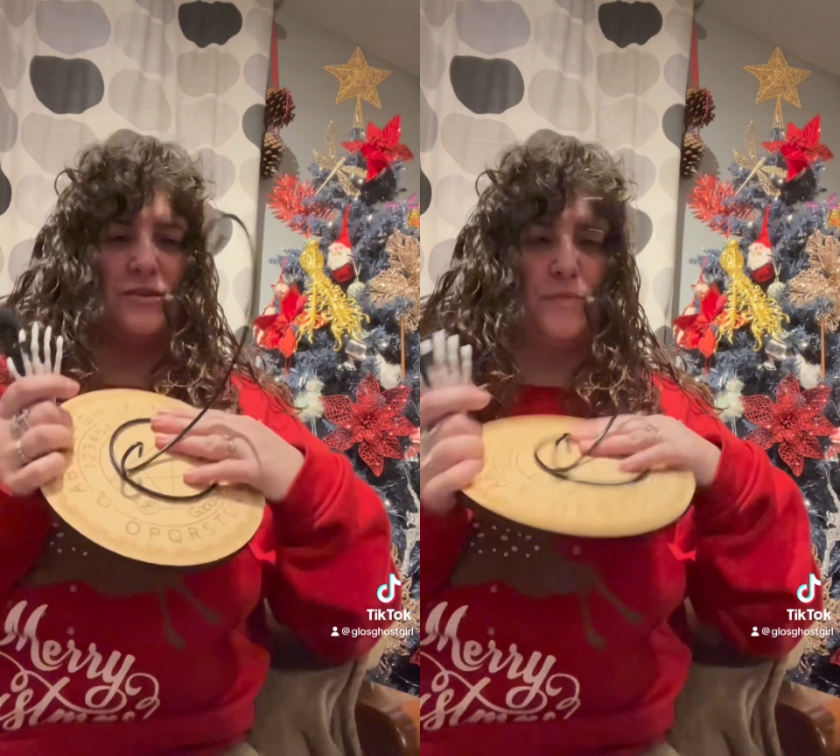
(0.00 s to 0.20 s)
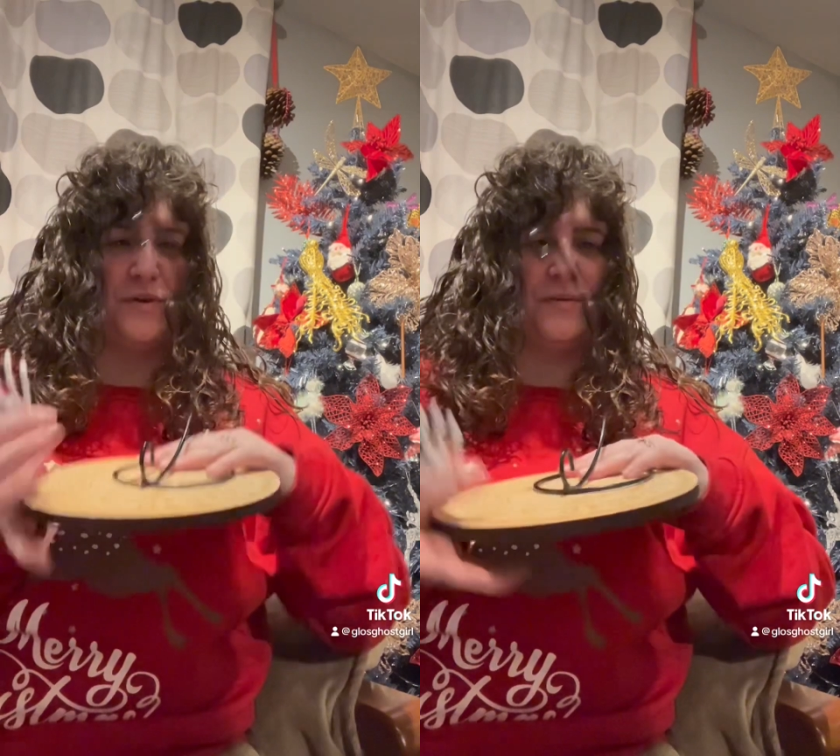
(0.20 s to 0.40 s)

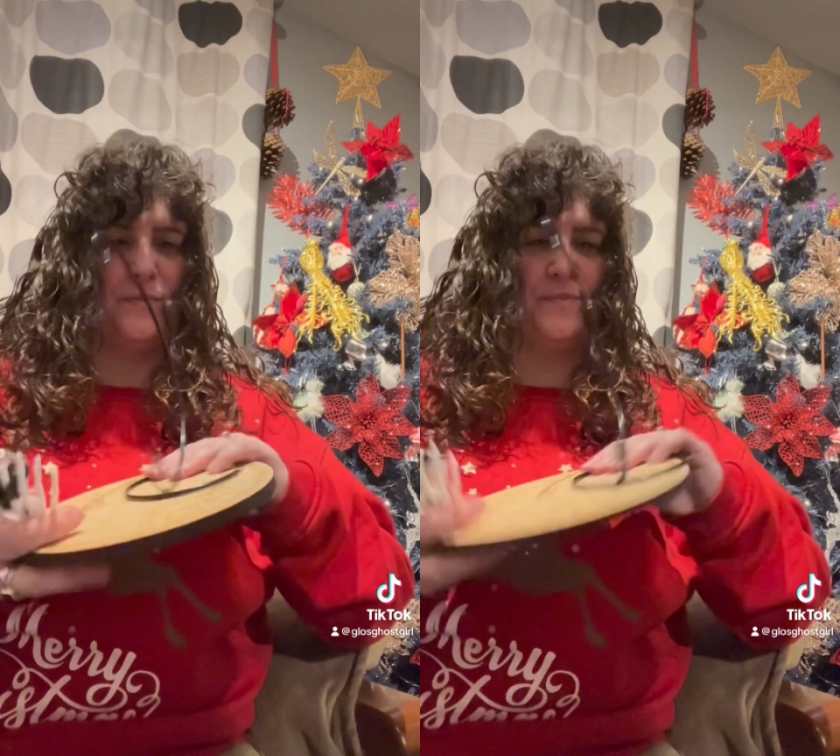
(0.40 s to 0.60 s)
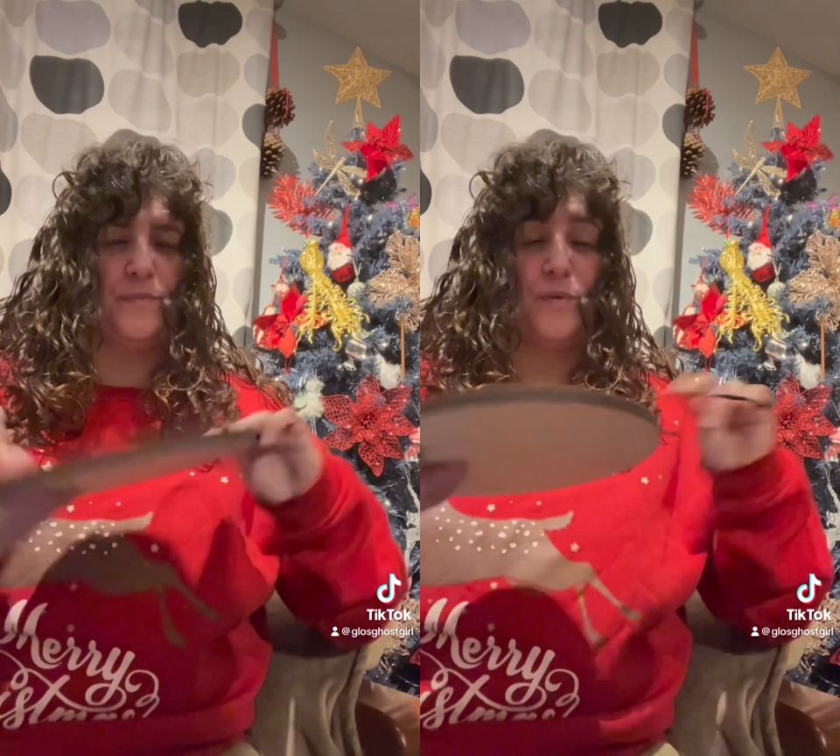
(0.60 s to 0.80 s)
You put
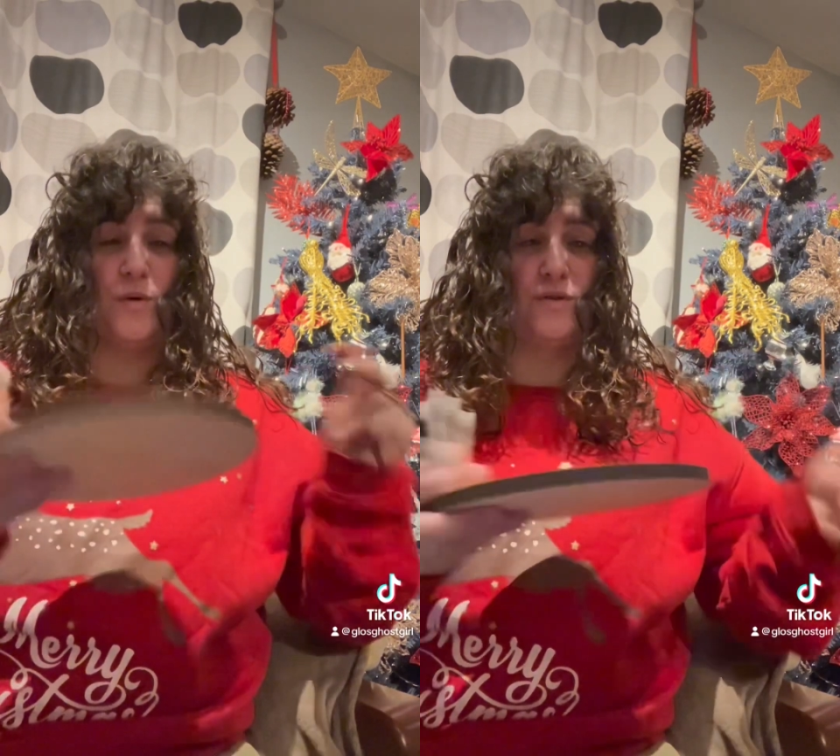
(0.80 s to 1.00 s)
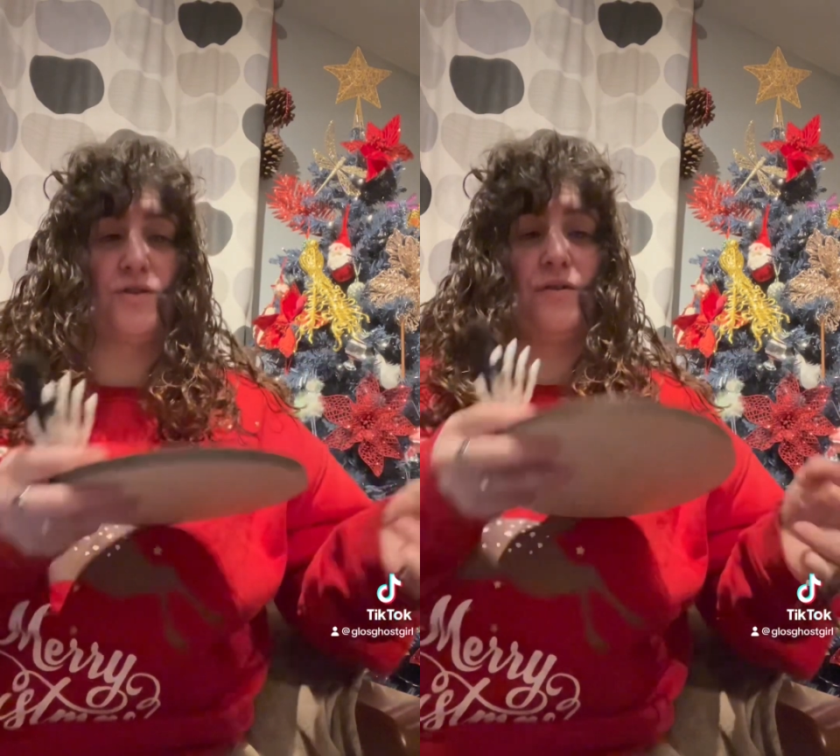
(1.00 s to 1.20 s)
the
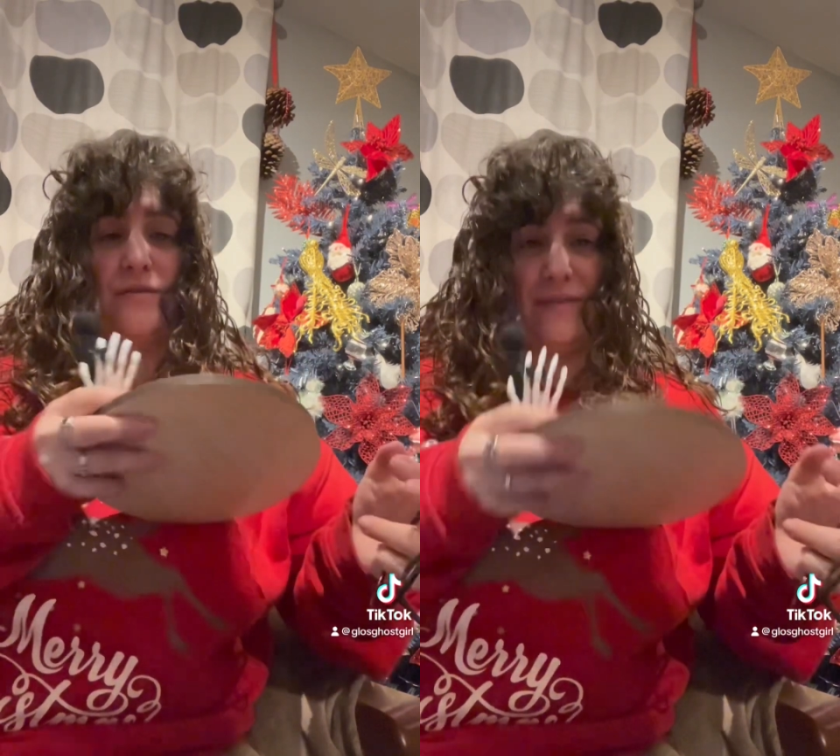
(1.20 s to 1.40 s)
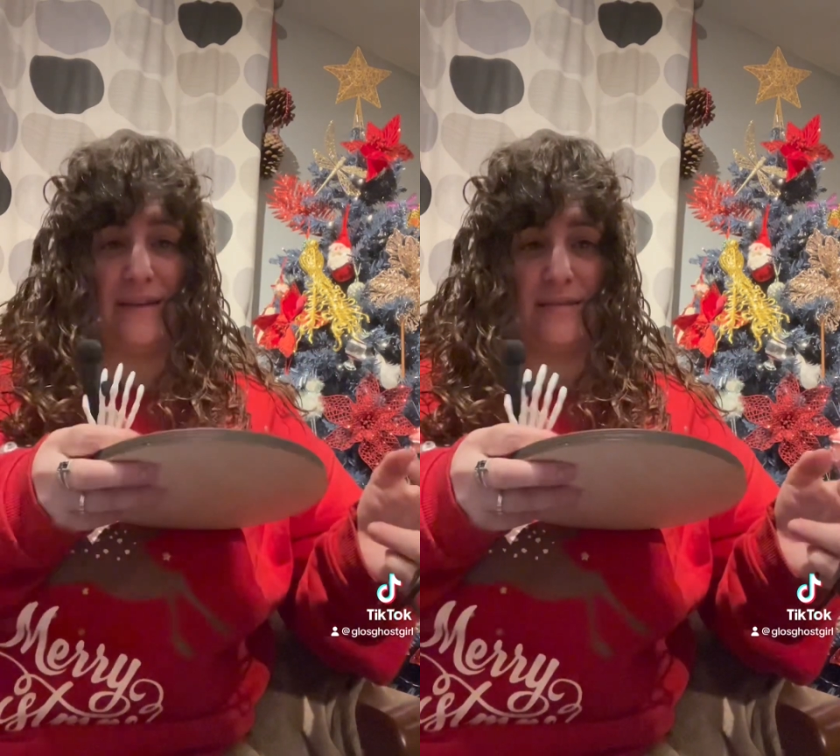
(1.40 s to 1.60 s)
board on a
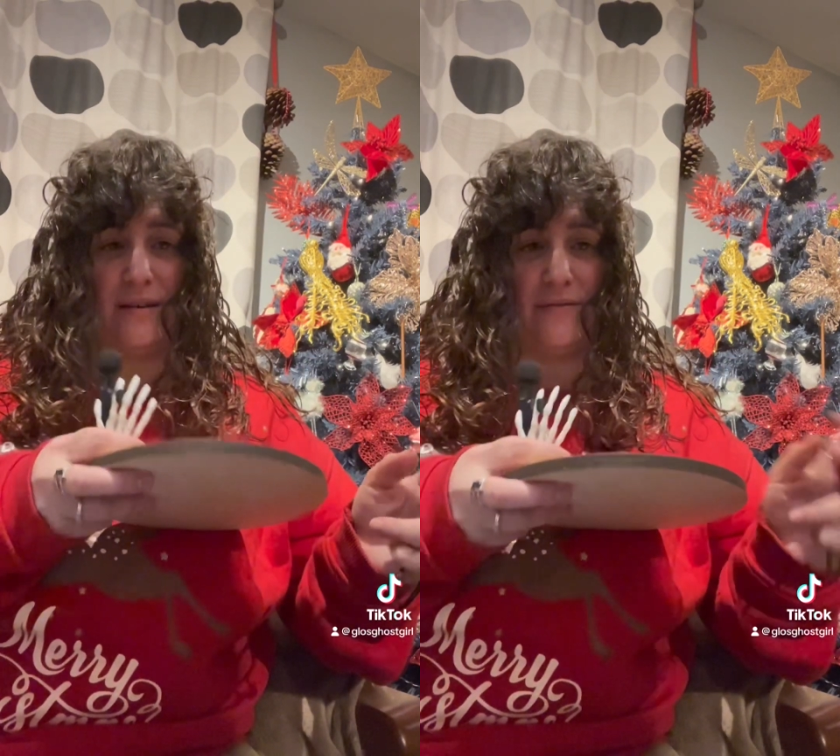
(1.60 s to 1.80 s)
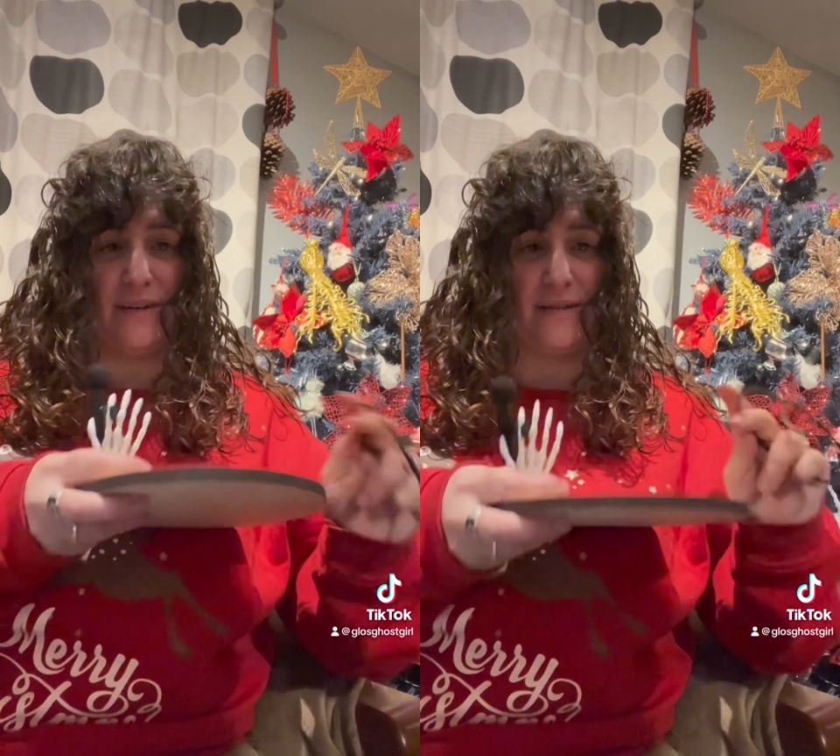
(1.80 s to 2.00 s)
flat
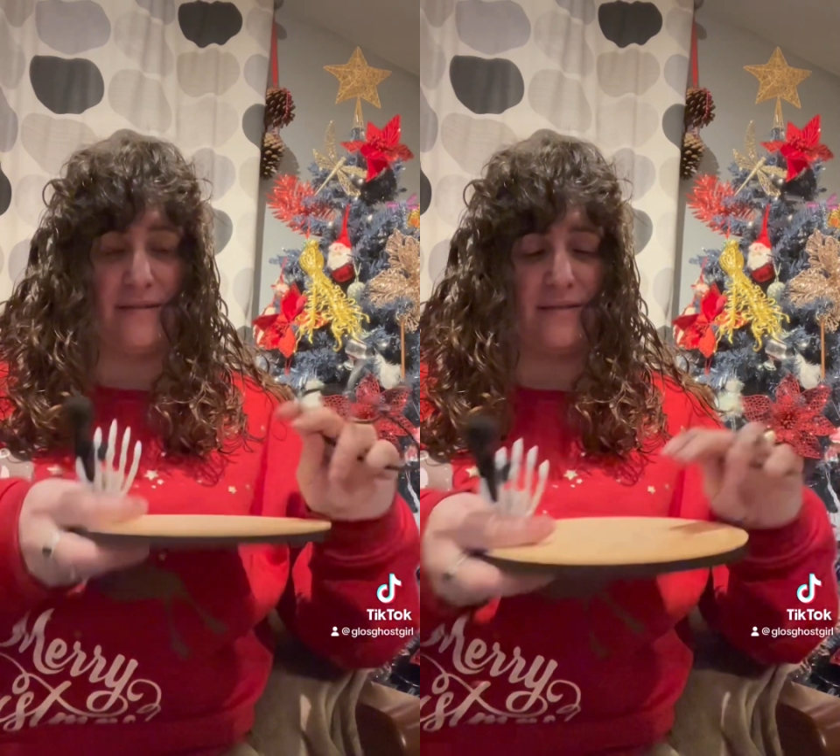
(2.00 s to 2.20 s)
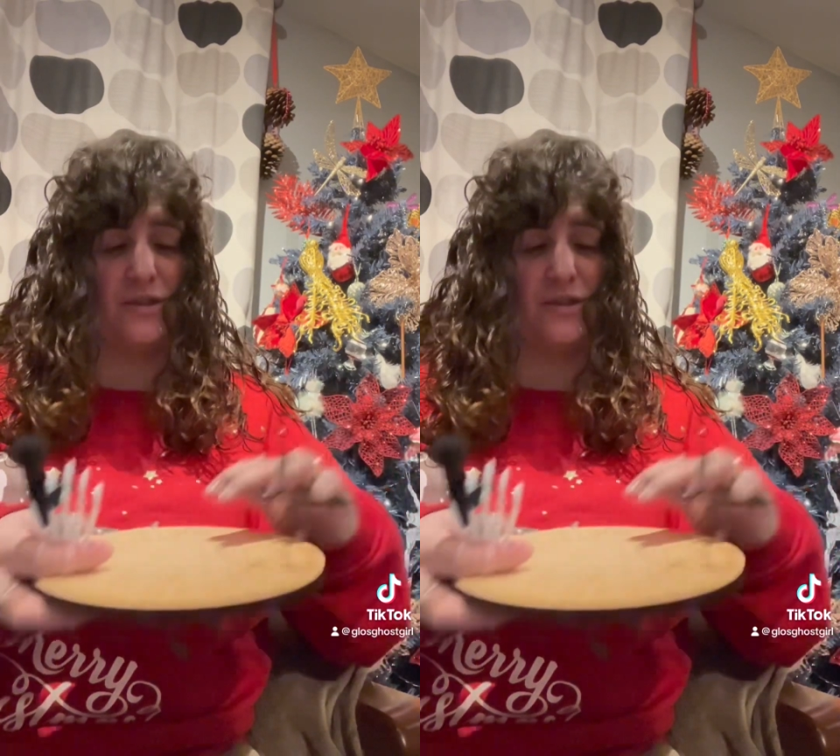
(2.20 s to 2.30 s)
surface.